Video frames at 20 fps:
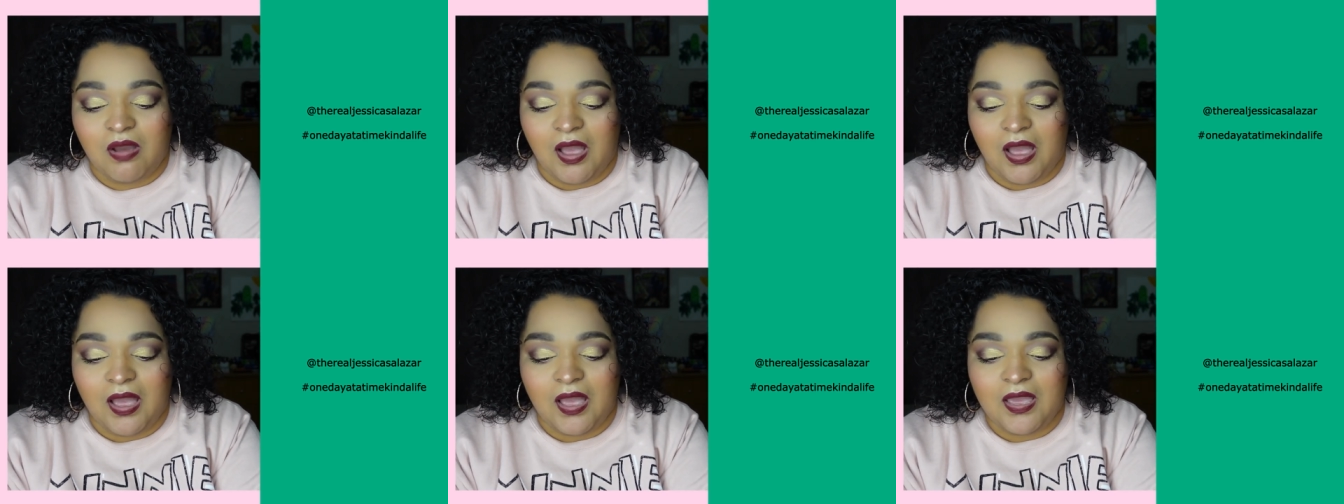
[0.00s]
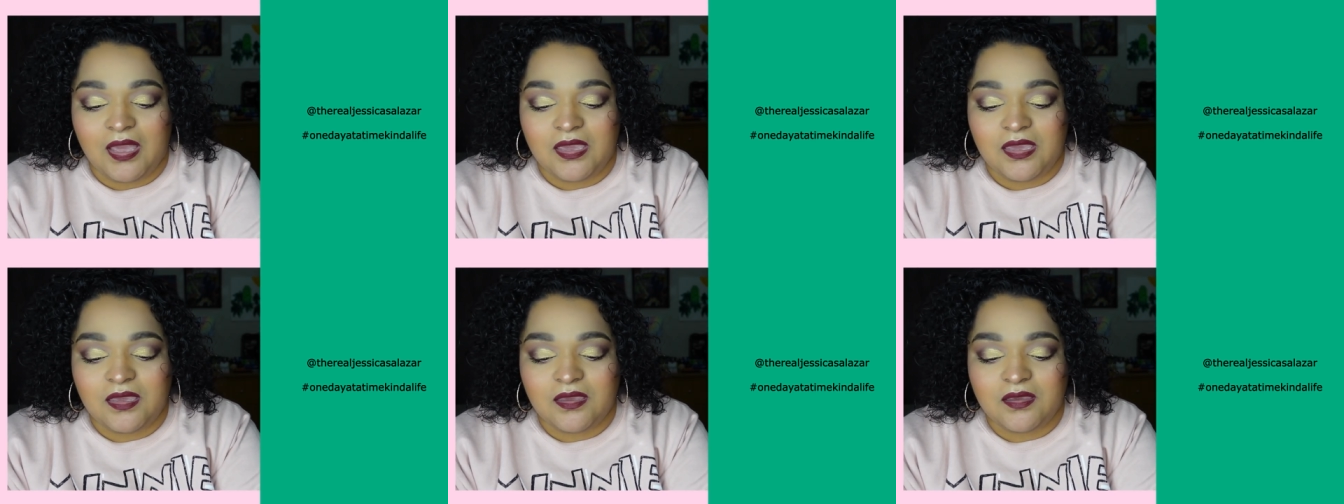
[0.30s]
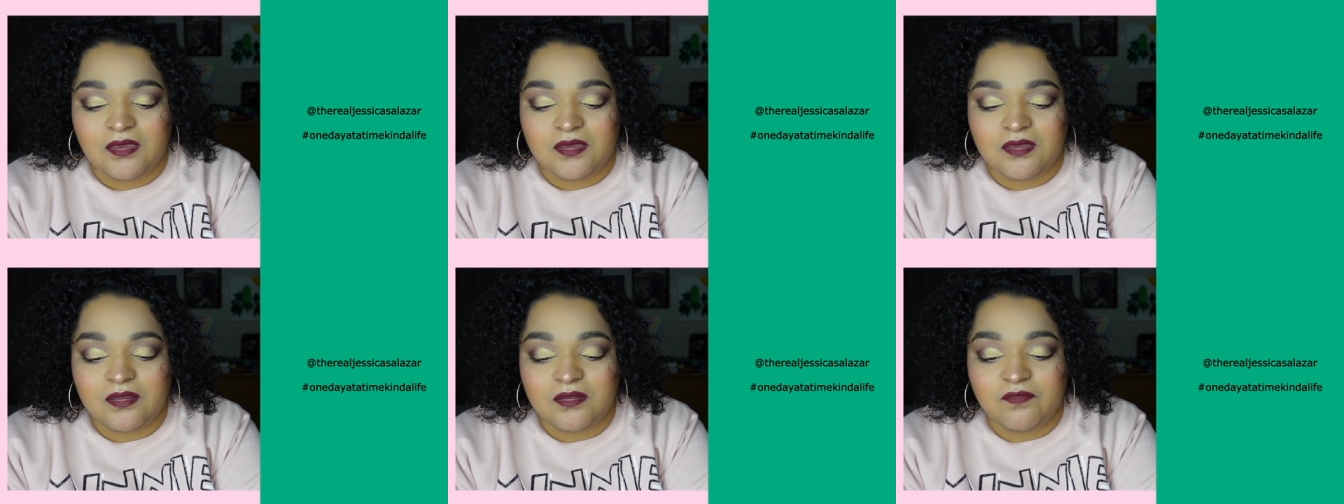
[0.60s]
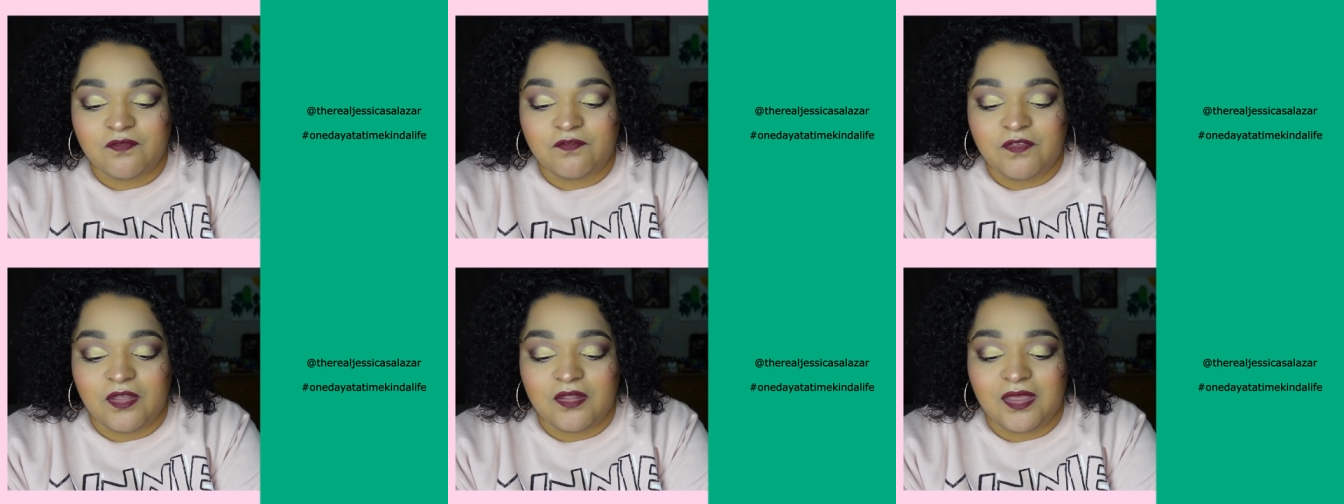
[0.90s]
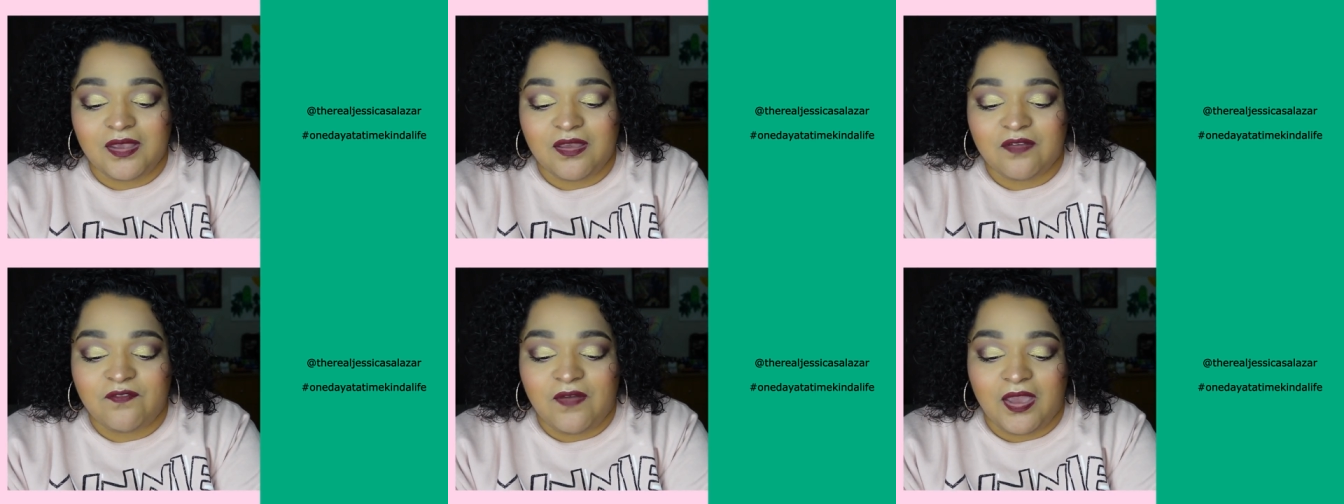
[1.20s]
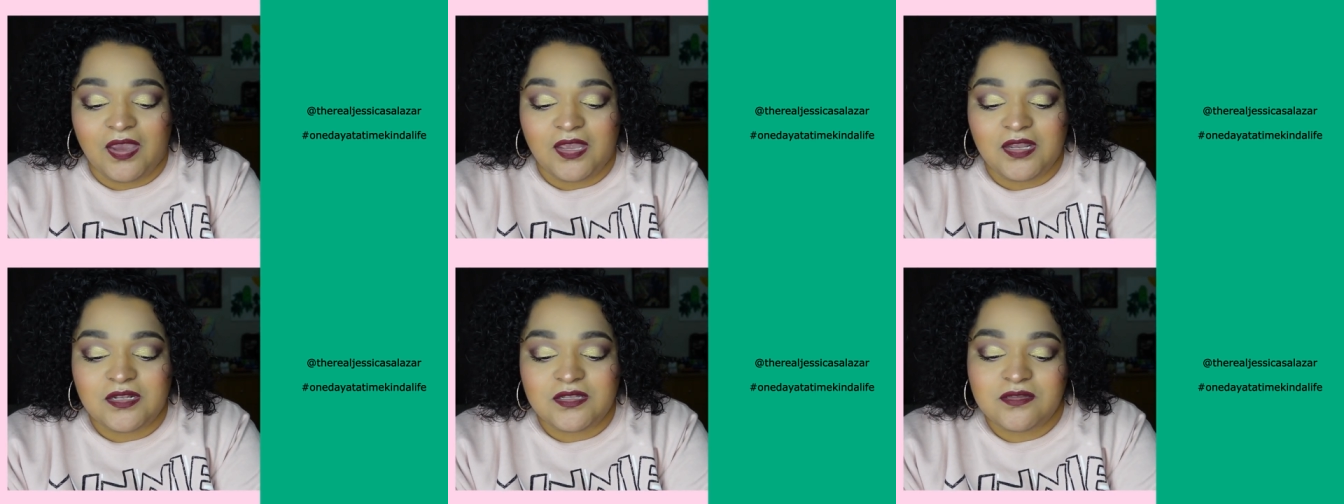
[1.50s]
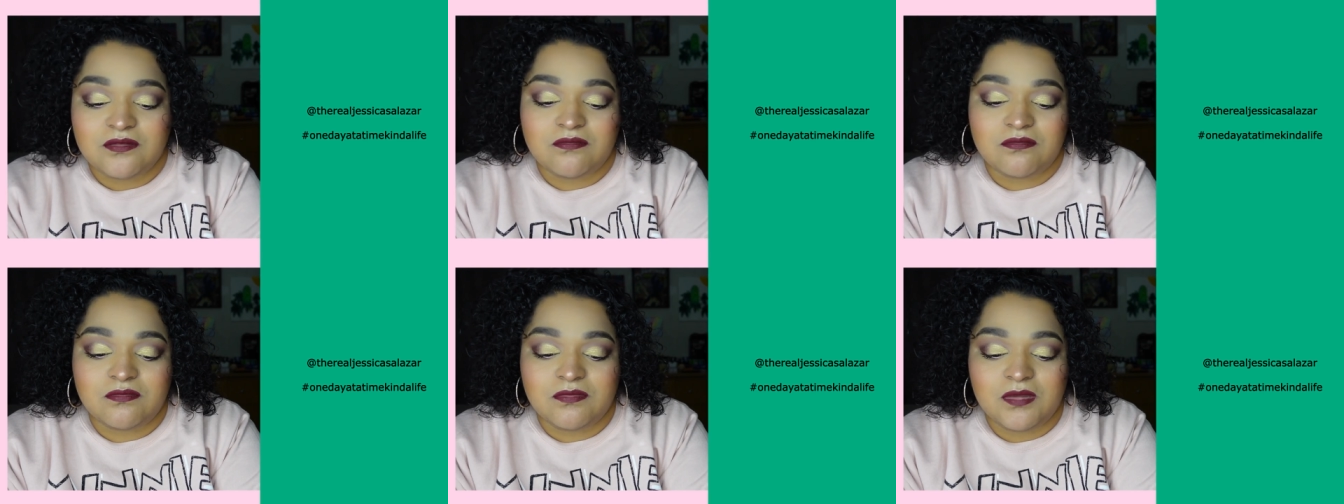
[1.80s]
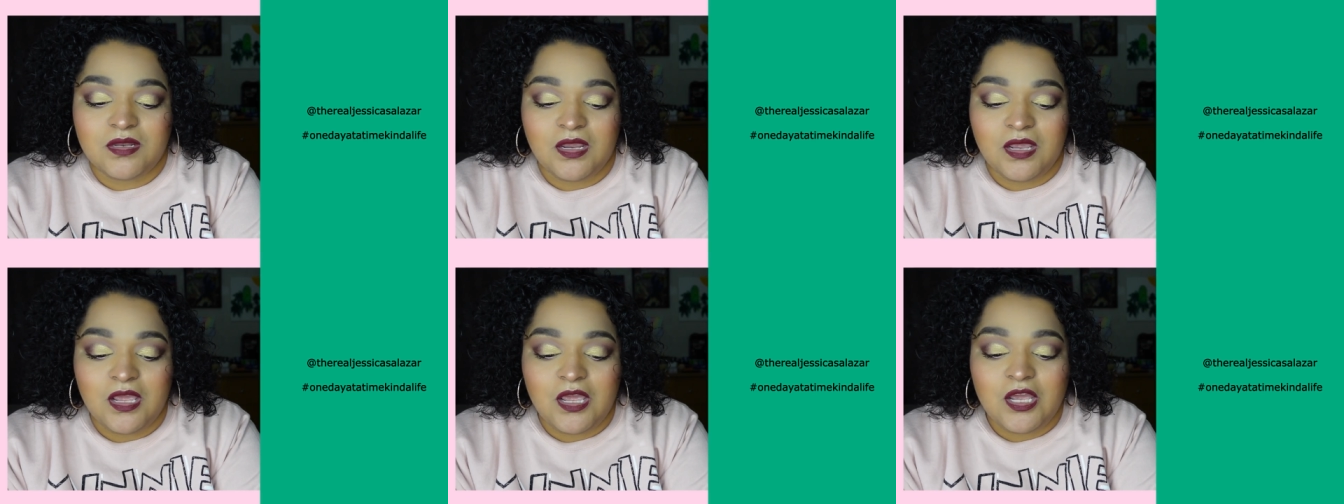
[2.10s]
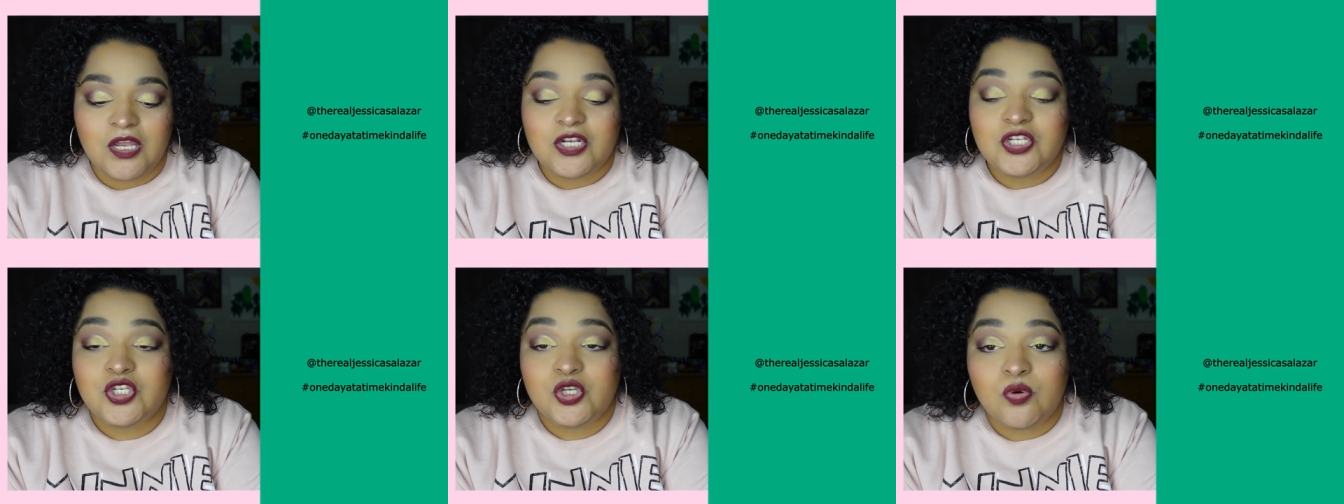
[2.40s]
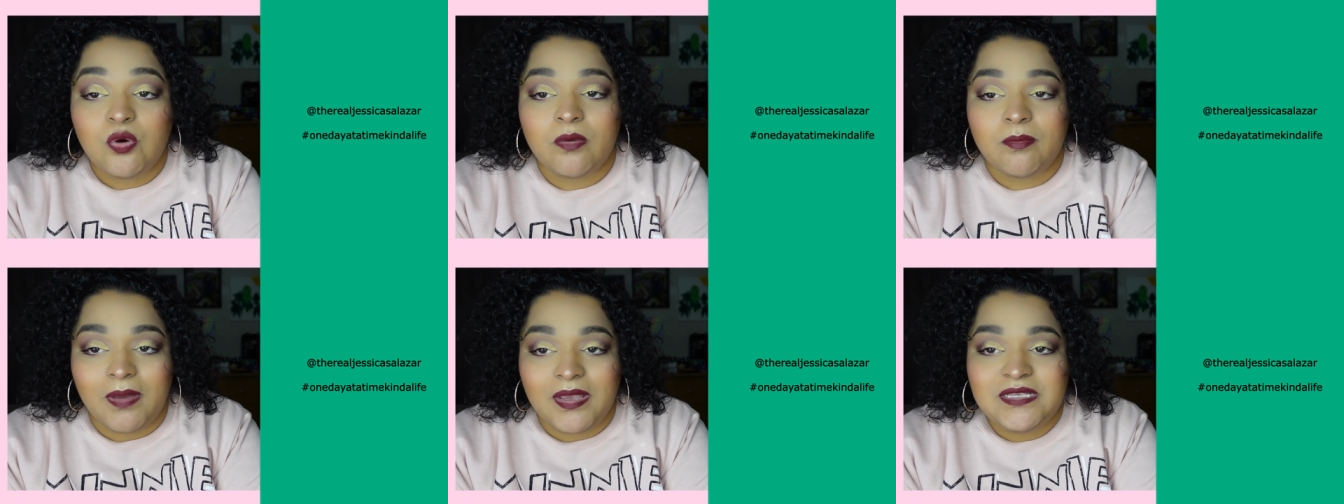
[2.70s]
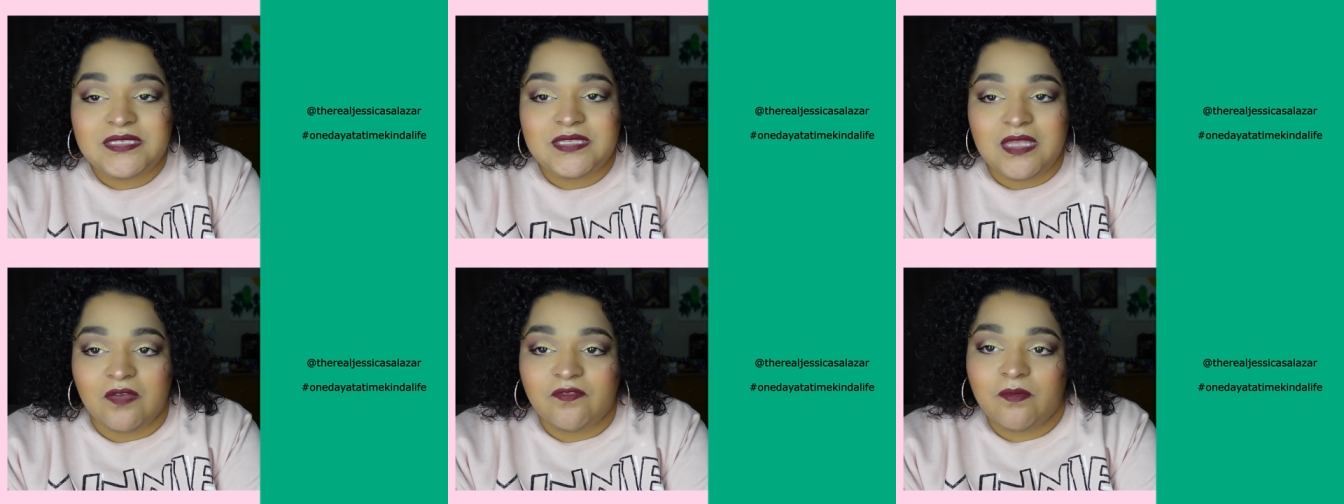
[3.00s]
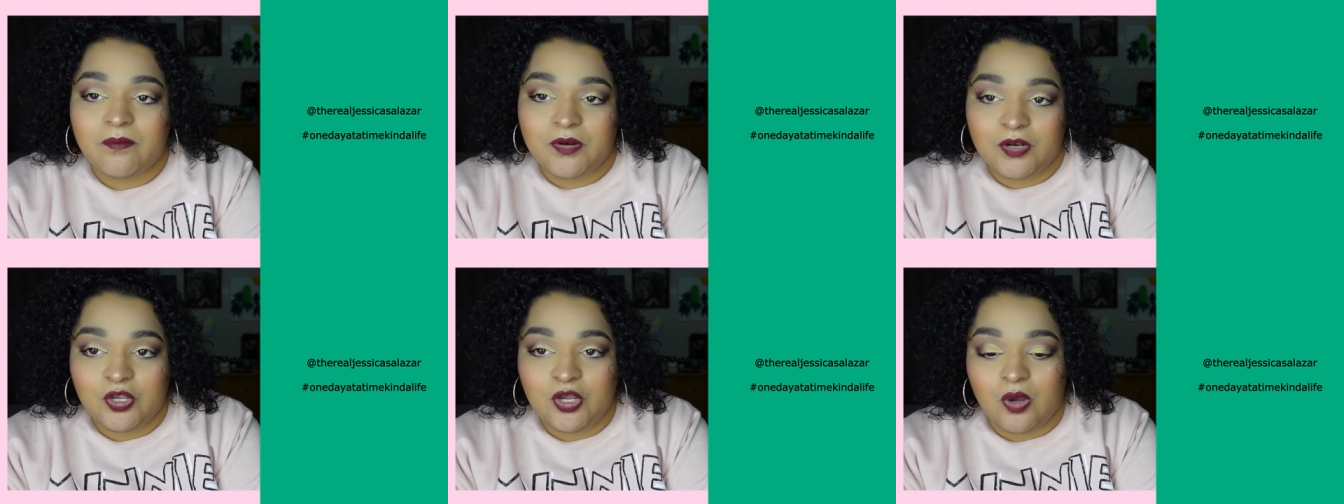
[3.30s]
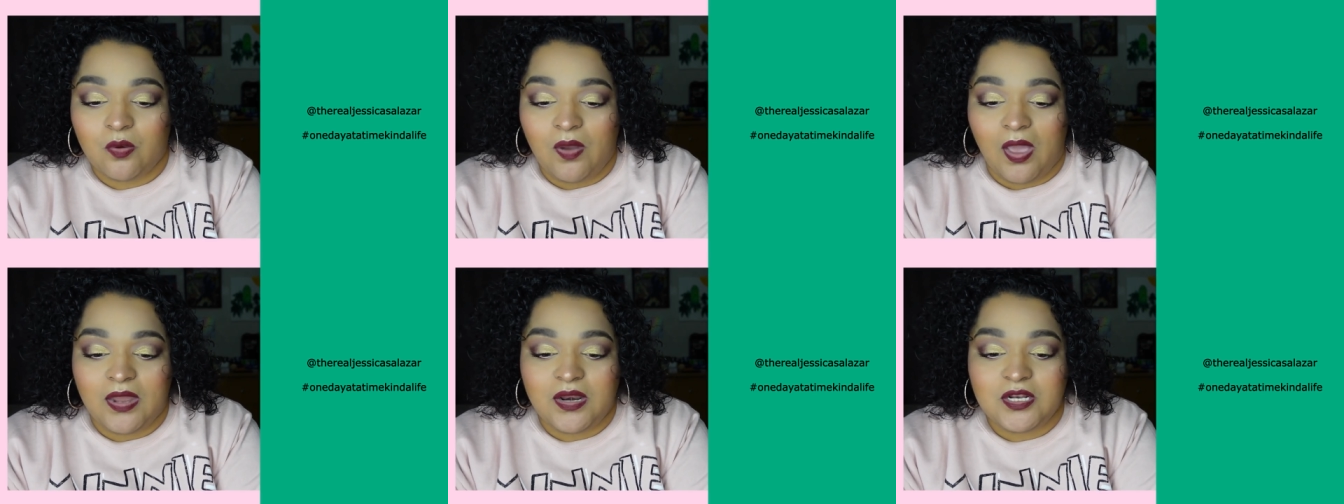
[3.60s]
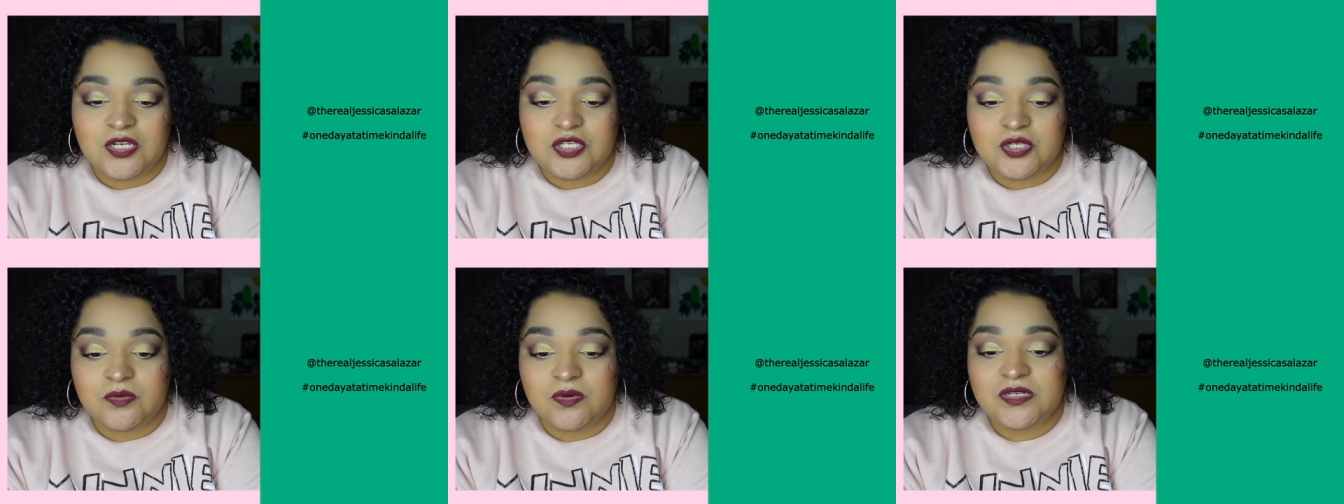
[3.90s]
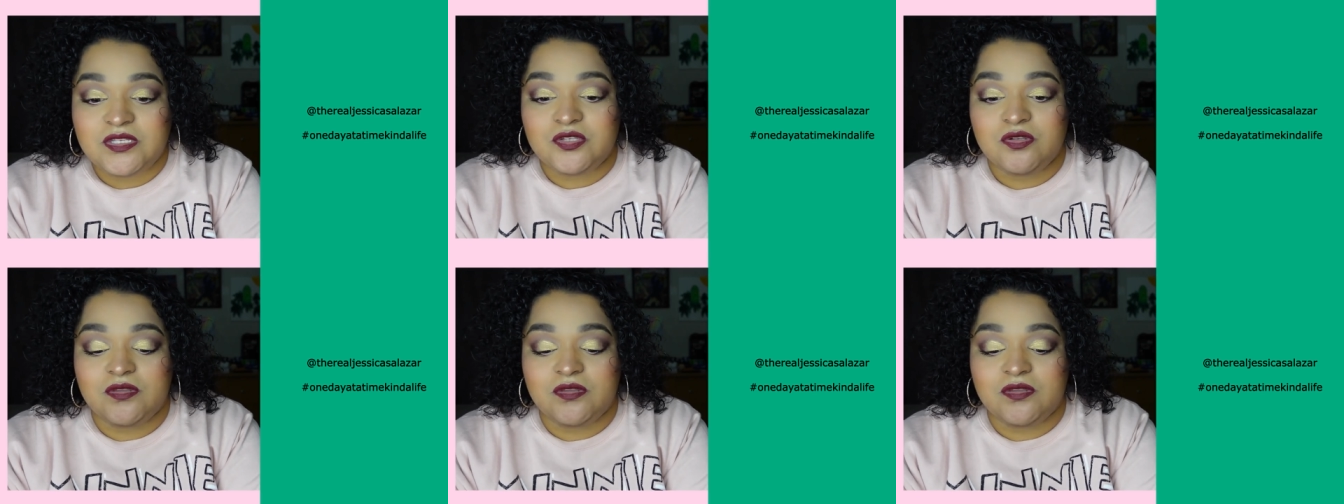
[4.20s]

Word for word: I feel like if I can do it myself, I'm gonna go ahead and do it.